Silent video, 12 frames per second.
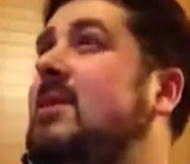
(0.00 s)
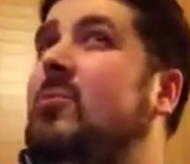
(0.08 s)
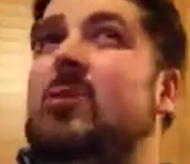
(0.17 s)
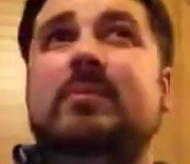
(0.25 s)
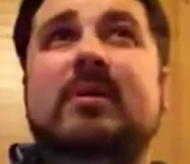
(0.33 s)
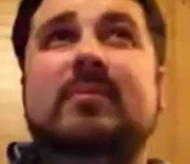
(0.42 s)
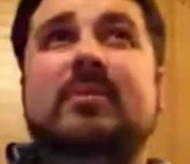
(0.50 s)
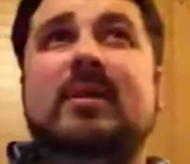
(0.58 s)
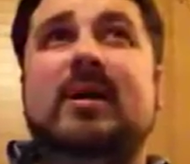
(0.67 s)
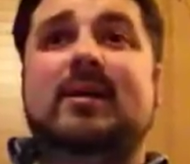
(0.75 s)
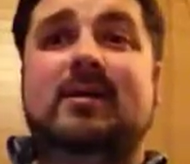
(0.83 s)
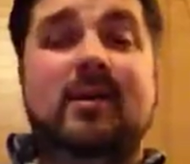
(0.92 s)
what people are
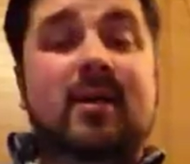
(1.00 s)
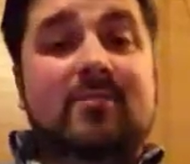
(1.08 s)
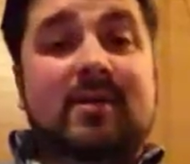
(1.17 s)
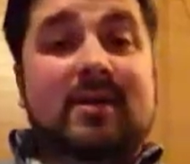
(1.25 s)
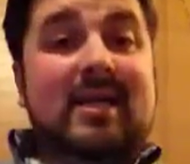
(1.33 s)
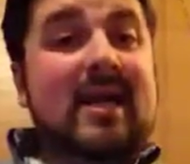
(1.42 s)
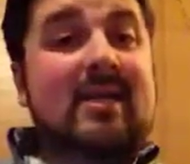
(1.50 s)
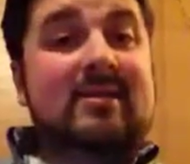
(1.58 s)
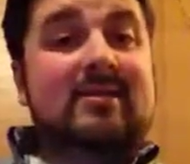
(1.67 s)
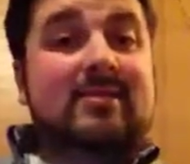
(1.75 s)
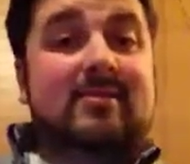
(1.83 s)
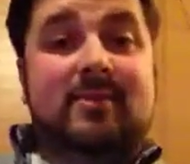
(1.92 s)
like. But an
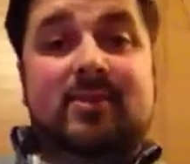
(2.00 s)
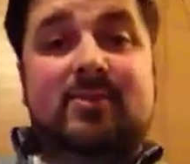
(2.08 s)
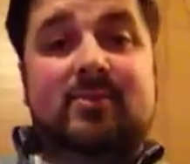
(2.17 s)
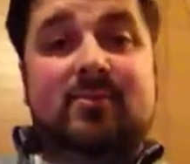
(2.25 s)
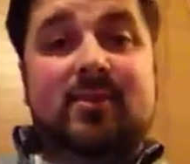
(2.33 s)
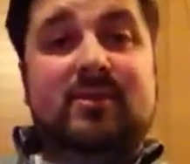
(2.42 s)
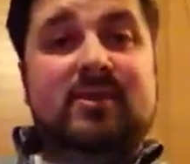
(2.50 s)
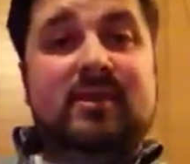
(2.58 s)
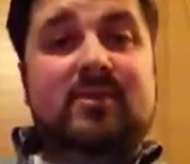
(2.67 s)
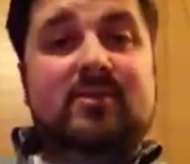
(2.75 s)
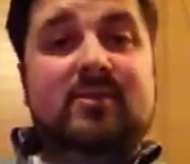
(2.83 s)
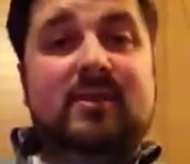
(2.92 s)
S, someone who's more
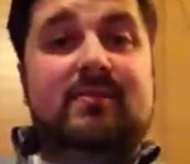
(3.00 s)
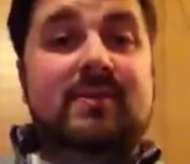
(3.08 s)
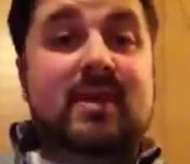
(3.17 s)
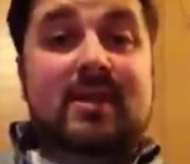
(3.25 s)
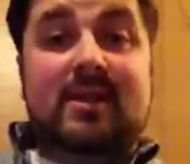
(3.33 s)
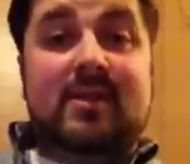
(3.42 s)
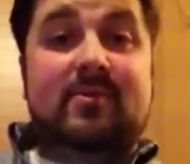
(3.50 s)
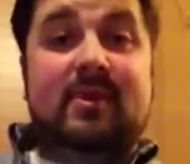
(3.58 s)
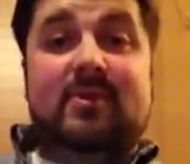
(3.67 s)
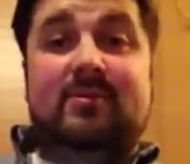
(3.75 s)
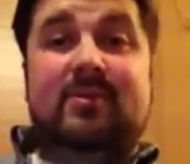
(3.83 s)
sensory, they want